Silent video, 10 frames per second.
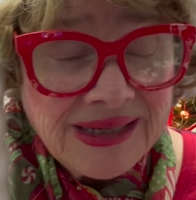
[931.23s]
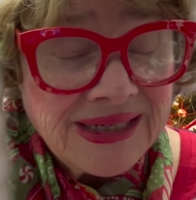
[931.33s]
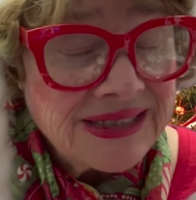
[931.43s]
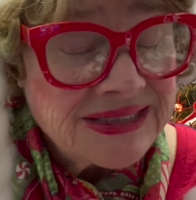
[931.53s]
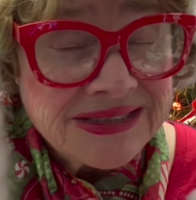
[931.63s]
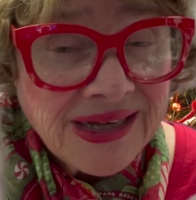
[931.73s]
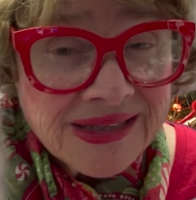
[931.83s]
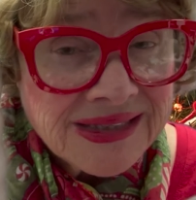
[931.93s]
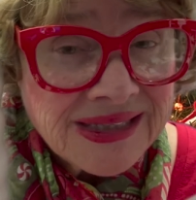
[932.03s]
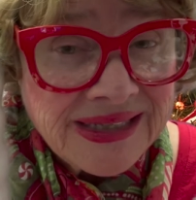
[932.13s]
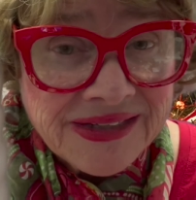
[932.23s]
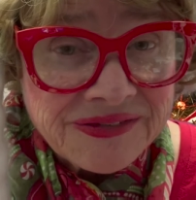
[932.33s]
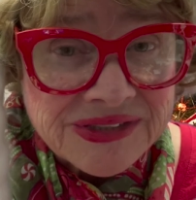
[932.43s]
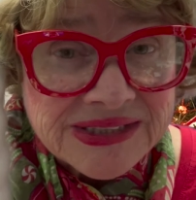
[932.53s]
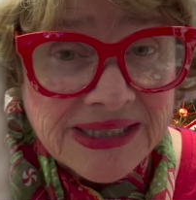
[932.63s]
It is not the
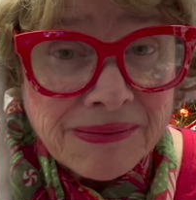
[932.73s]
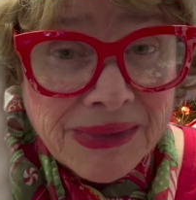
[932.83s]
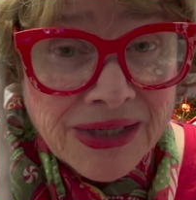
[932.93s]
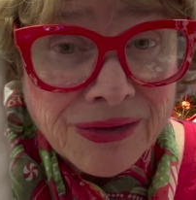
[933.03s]
gifts that make